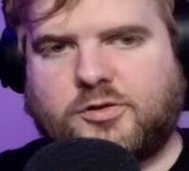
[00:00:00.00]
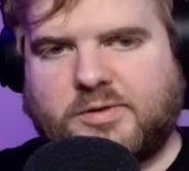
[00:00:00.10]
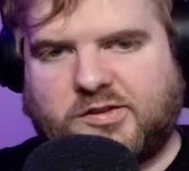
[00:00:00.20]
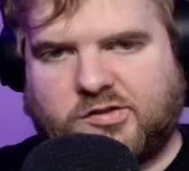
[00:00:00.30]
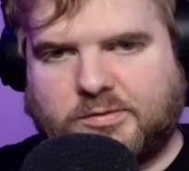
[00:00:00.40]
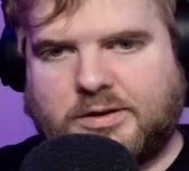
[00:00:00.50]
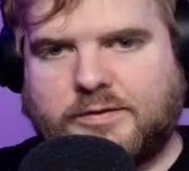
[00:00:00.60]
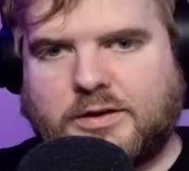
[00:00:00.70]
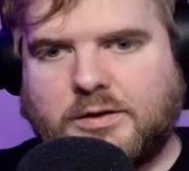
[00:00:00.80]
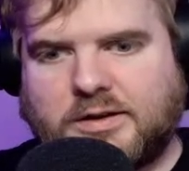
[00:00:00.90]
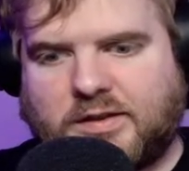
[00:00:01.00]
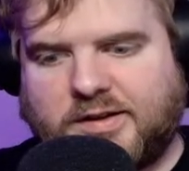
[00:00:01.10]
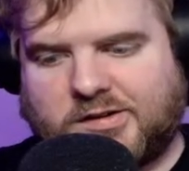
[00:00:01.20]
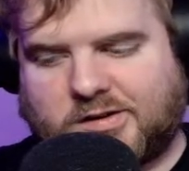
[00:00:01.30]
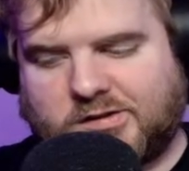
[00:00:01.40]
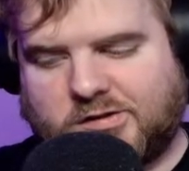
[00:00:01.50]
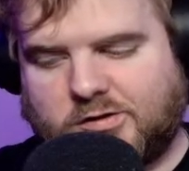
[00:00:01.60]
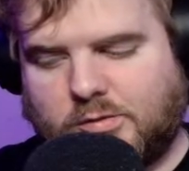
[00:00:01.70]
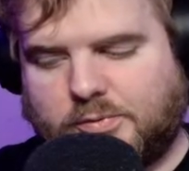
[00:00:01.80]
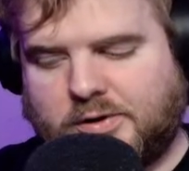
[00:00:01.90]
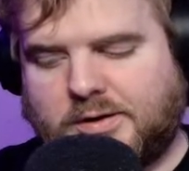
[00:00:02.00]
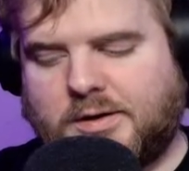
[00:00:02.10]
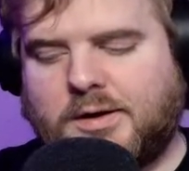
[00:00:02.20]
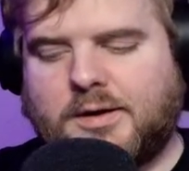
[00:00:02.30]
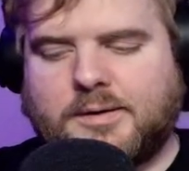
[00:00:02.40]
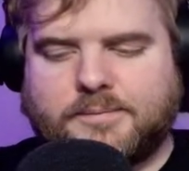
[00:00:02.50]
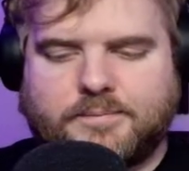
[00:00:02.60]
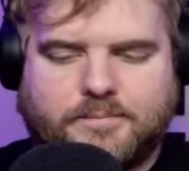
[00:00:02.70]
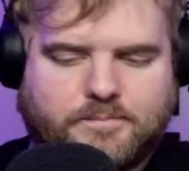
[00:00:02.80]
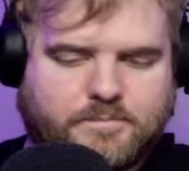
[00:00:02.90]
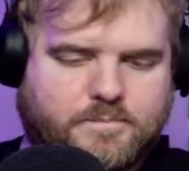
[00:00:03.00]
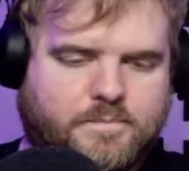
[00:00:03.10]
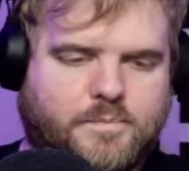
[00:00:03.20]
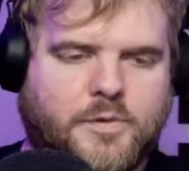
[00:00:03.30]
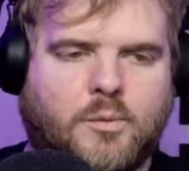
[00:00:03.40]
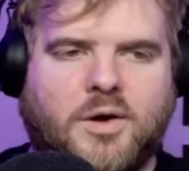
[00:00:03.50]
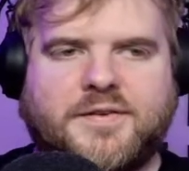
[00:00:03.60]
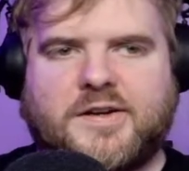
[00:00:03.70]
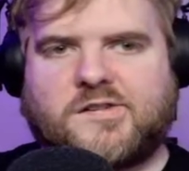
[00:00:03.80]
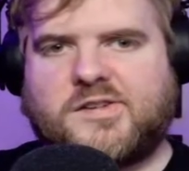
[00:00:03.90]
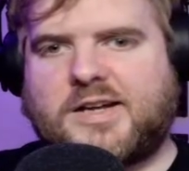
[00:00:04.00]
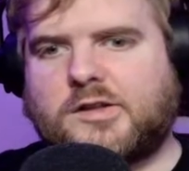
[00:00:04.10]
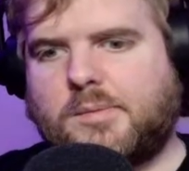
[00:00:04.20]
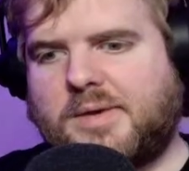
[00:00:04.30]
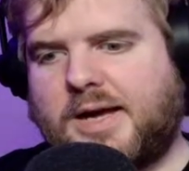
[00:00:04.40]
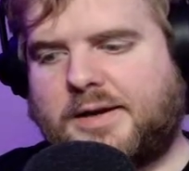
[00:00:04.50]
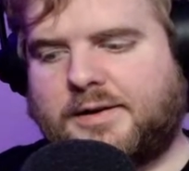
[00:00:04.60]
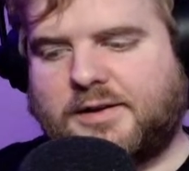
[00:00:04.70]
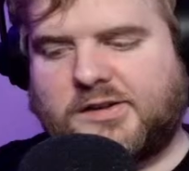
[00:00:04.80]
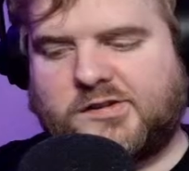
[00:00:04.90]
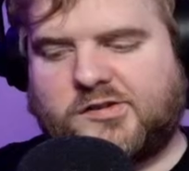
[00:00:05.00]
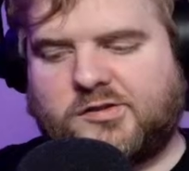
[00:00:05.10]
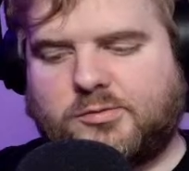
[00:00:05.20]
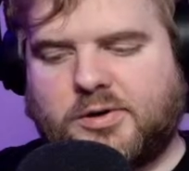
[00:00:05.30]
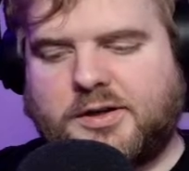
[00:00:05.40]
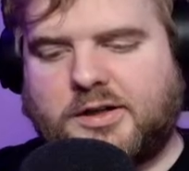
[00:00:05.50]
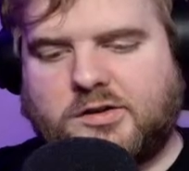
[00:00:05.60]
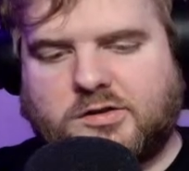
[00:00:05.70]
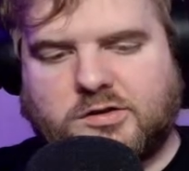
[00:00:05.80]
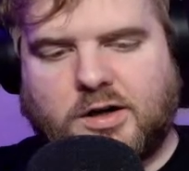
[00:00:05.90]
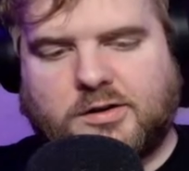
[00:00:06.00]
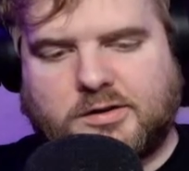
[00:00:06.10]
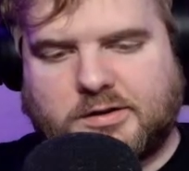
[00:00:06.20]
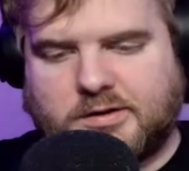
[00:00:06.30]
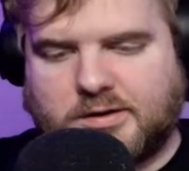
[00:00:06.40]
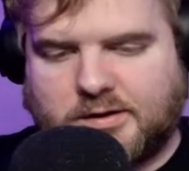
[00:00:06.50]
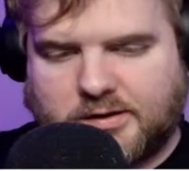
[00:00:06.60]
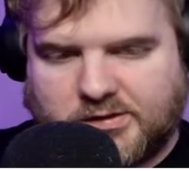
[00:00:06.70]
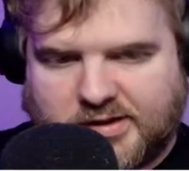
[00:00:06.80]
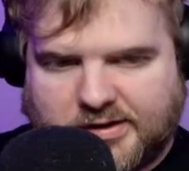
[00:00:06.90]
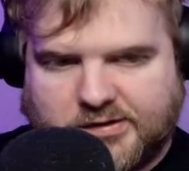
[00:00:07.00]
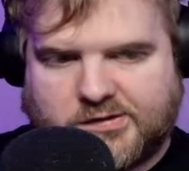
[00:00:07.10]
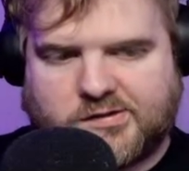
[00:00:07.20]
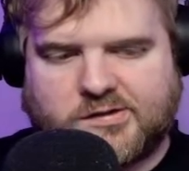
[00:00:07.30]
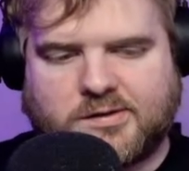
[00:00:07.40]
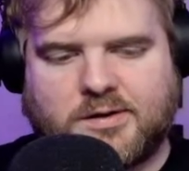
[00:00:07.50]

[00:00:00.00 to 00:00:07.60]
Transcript: question. We're not even gonna look at the text because there's no point. What exact command lists running Docker containers?